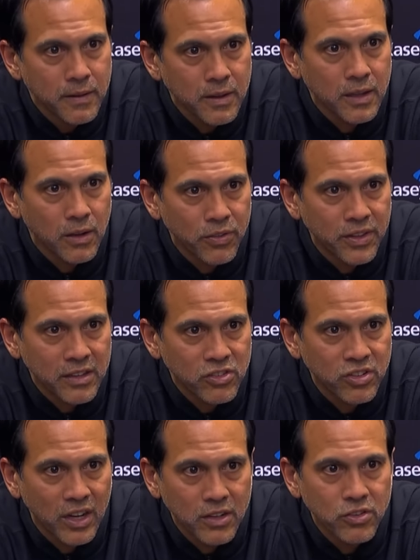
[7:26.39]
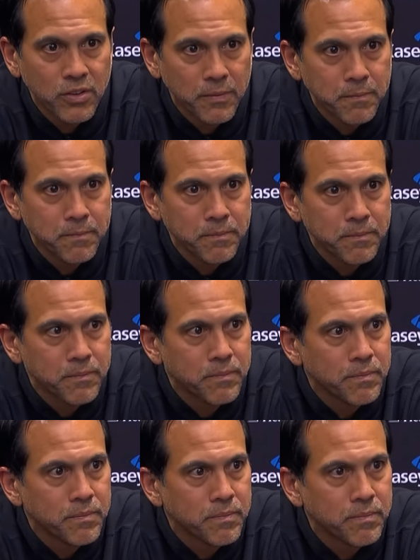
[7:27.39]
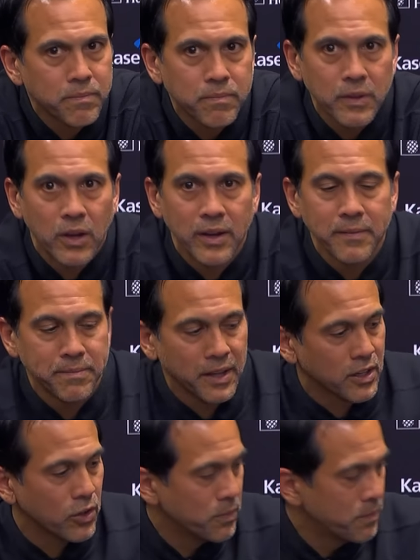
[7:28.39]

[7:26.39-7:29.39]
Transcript: you know, things change. All right, thank you.